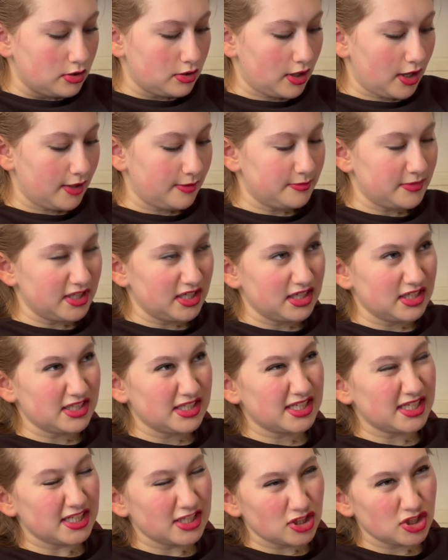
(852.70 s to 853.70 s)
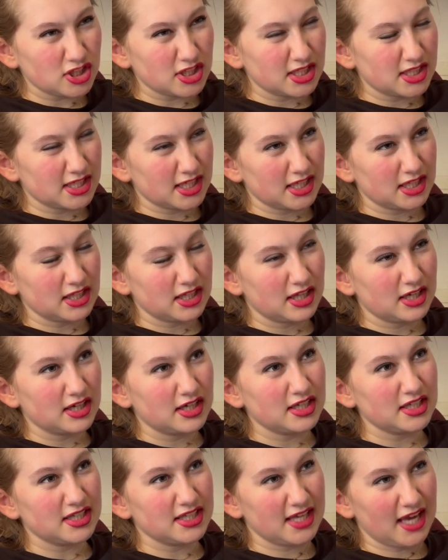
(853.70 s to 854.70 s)
I mean, Tija
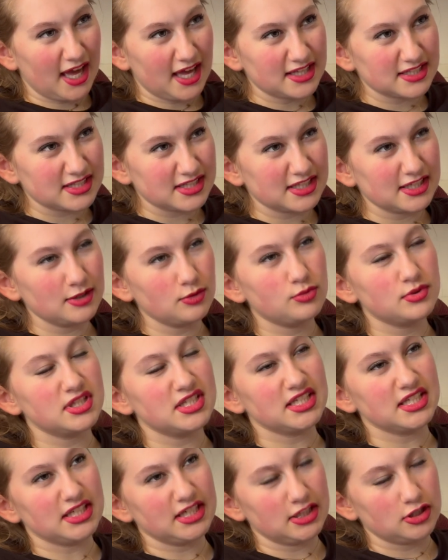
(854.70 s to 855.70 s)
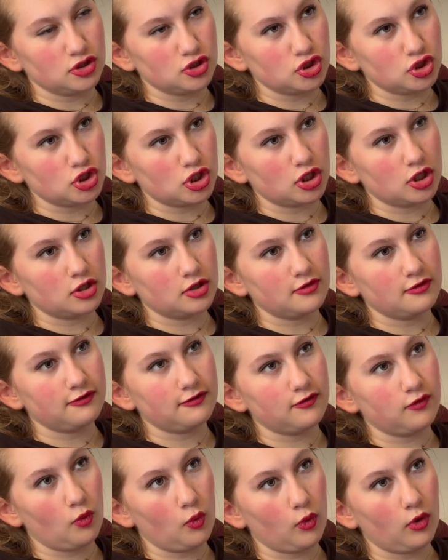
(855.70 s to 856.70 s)
Ginla, yes, he was injured
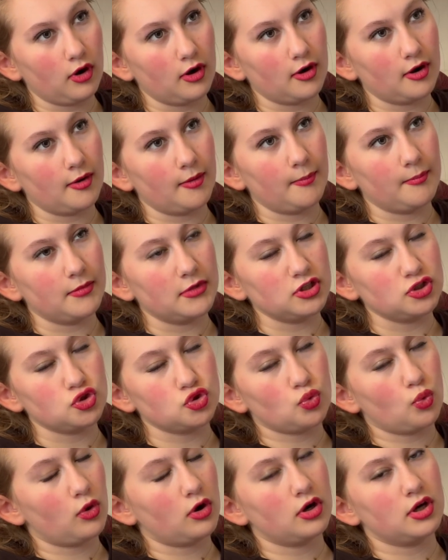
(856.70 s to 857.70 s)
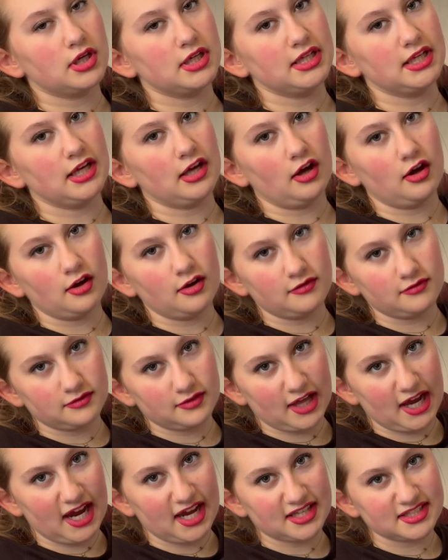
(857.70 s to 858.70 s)
for majority of
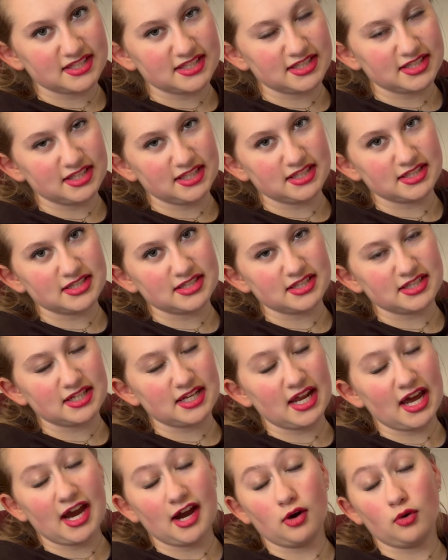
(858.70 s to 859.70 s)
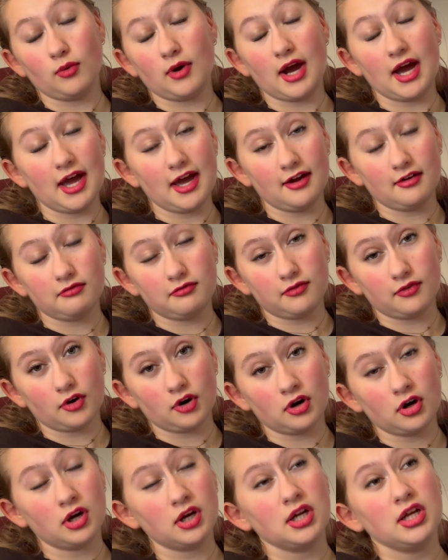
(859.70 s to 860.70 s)
last season.
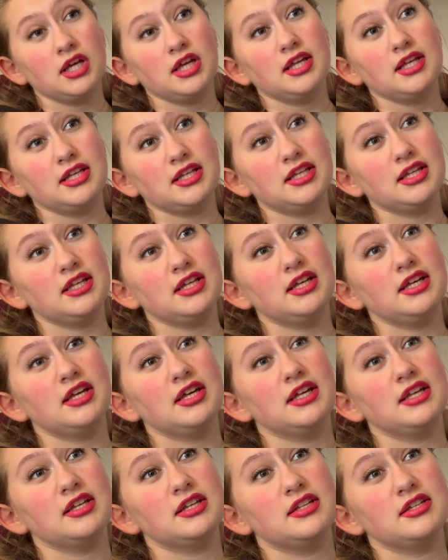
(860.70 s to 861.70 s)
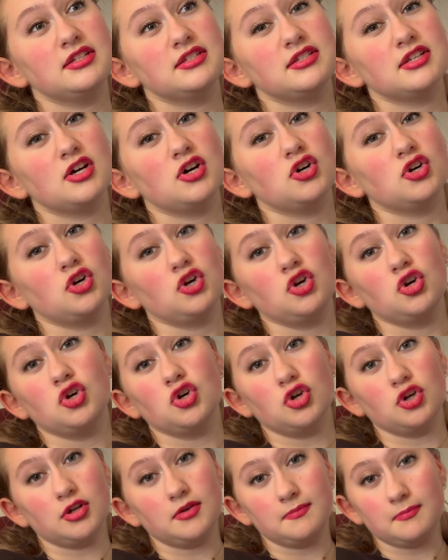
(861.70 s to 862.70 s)
However, he is a
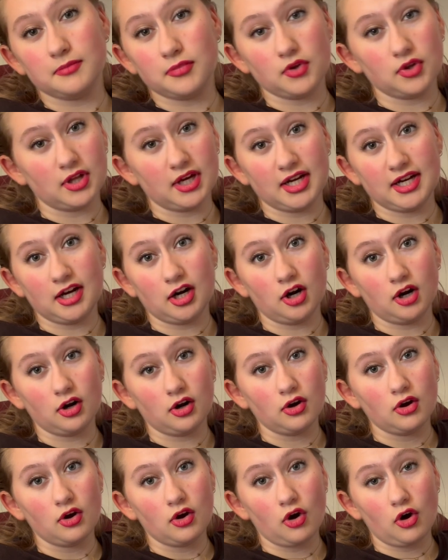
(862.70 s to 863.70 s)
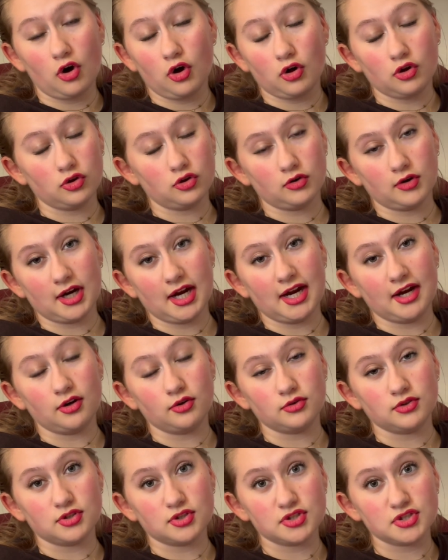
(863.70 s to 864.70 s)
good player all
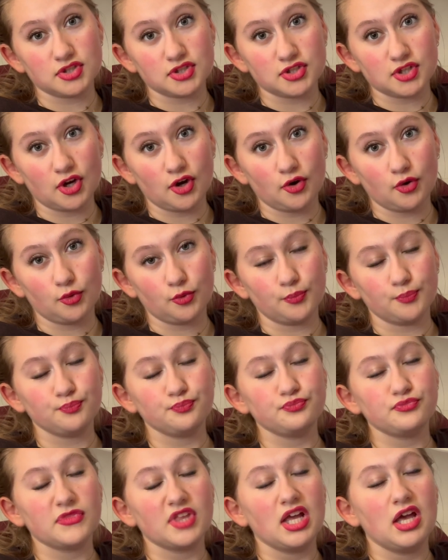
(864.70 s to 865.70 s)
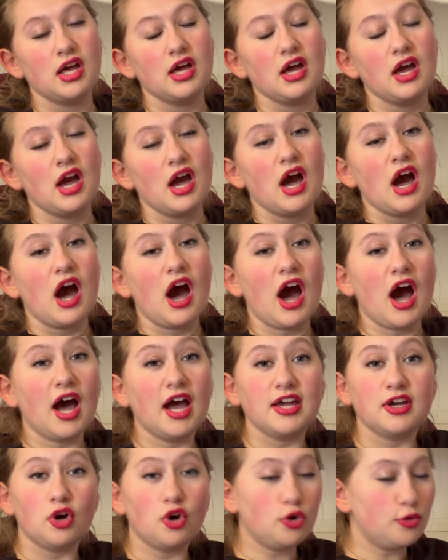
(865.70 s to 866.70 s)
around. So
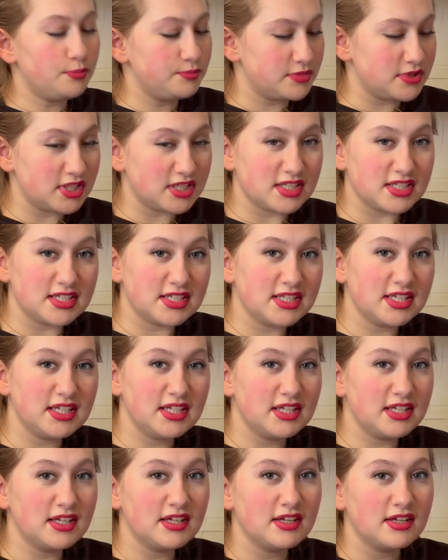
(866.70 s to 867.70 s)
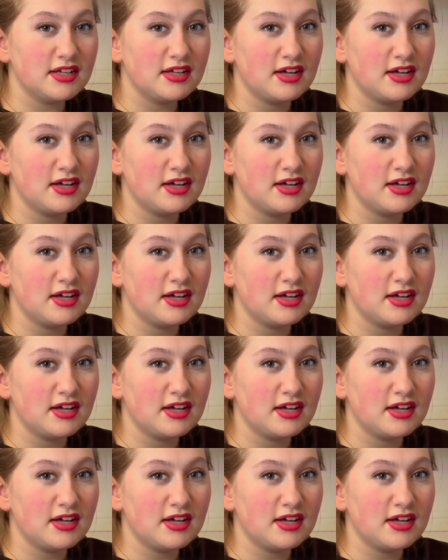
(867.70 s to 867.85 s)
I hope to see